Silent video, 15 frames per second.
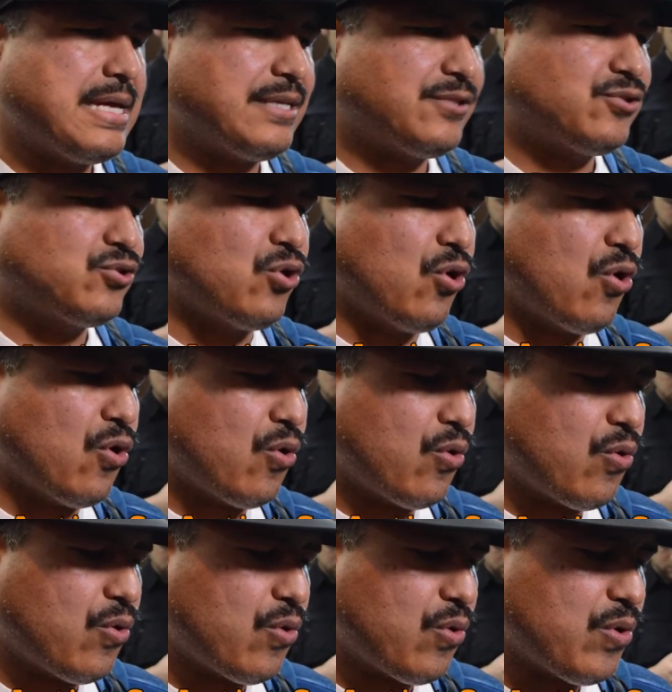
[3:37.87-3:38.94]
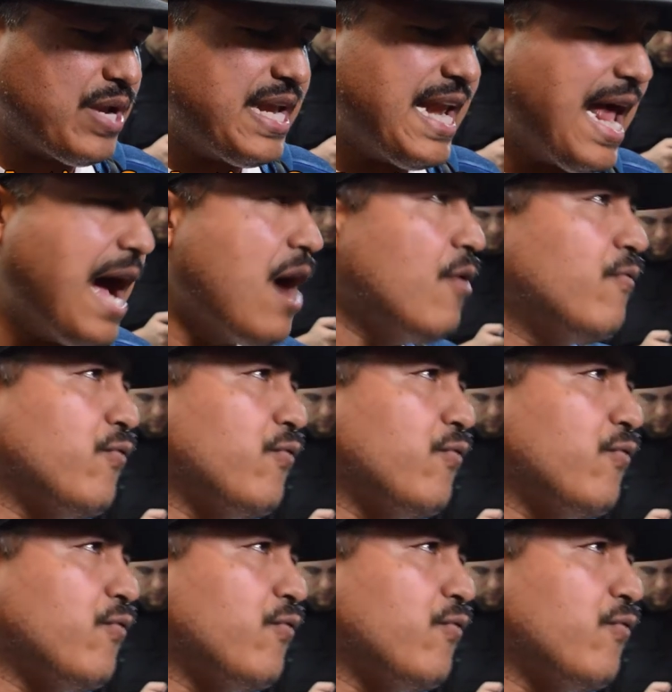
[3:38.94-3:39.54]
So now,